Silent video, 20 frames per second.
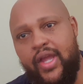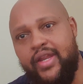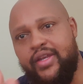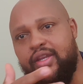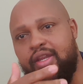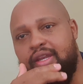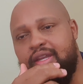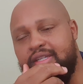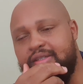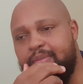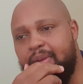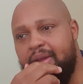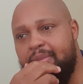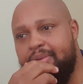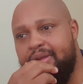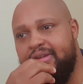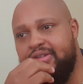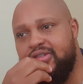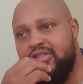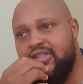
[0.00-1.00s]
this might
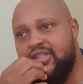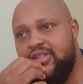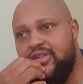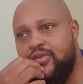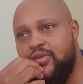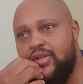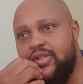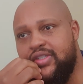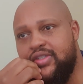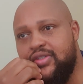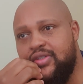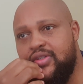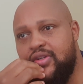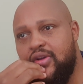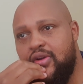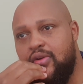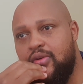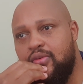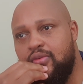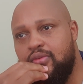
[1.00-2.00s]
be interesting to you because
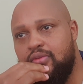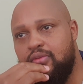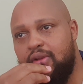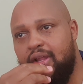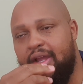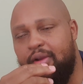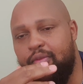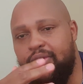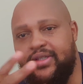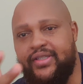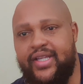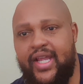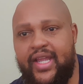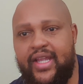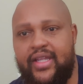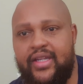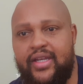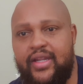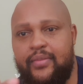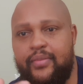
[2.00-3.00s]
like with
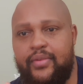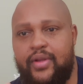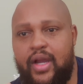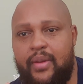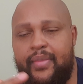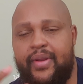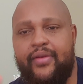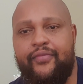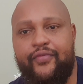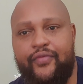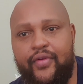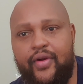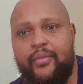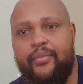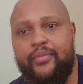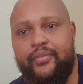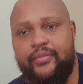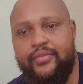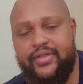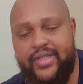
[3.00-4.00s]
Tank and them coming
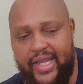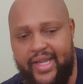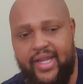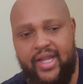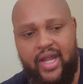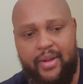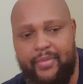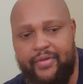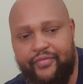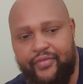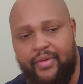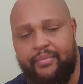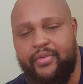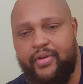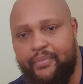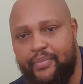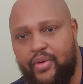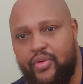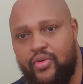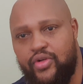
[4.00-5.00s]
from
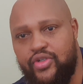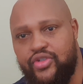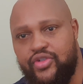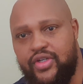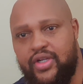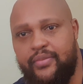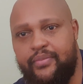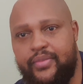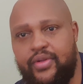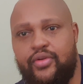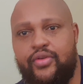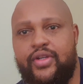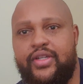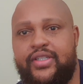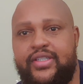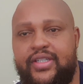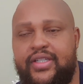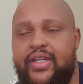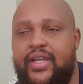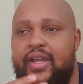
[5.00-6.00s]
the poetry
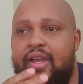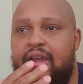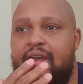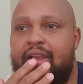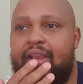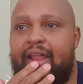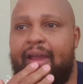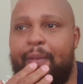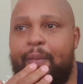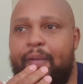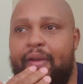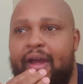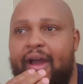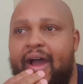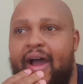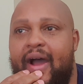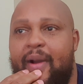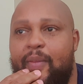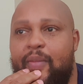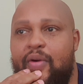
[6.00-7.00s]
community. Mm-hmm. Like when
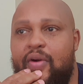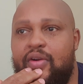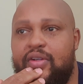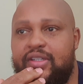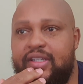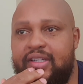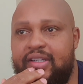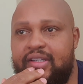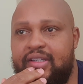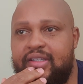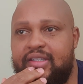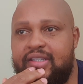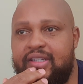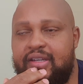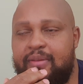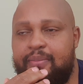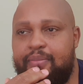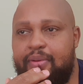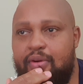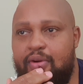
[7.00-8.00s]
I walked into
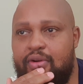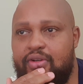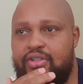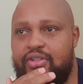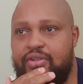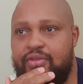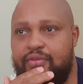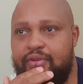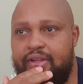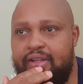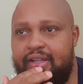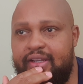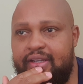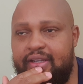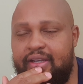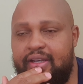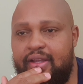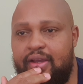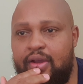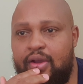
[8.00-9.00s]
the poetry
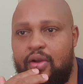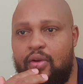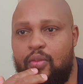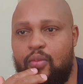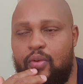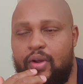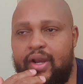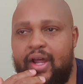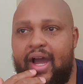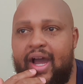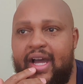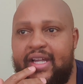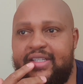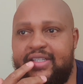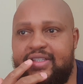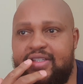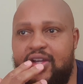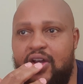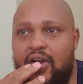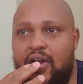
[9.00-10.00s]
reading, what I
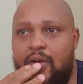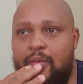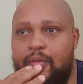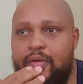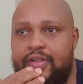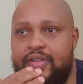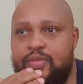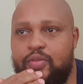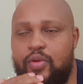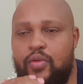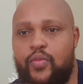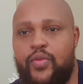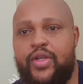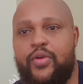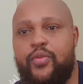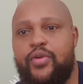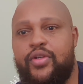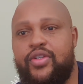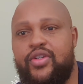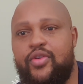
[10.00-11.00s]
saw was what
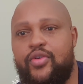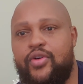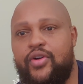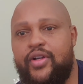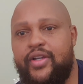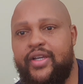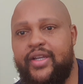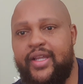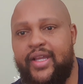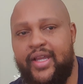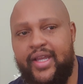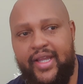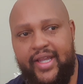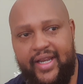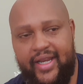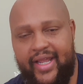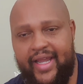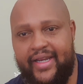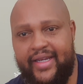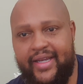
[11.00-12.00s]
we were doing
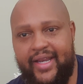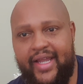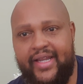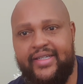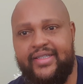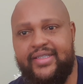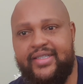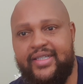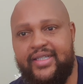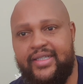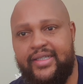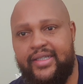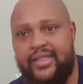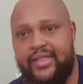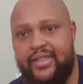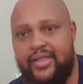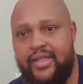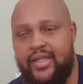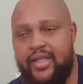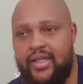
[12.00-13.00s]
in like
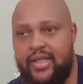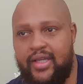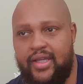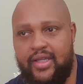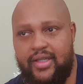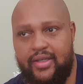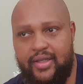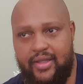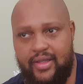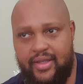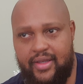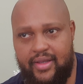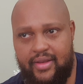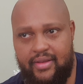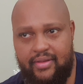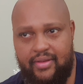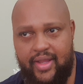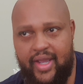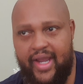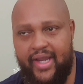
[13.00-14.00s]

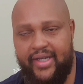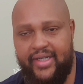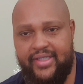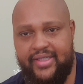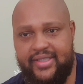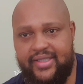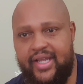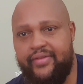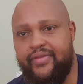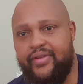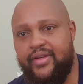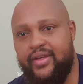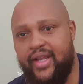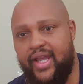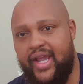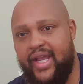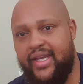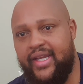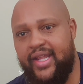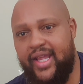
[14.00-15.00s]
1997,
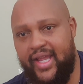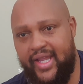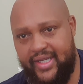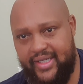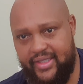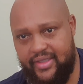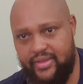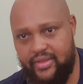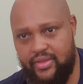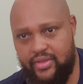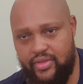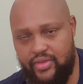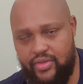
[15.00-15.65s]
98.